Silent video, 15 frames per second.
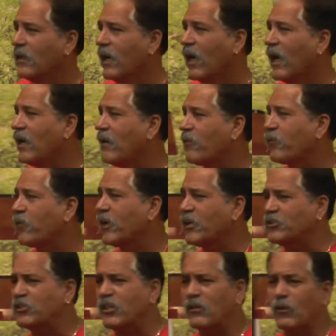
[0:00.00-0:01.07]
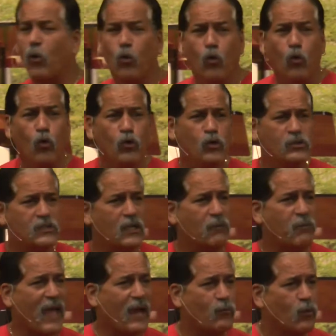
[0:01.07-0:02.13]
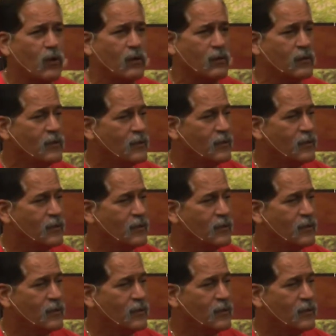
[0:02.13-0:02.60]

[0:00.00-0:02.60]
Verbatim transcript: I'll never forget. She go, "Ooh, you said a bad word."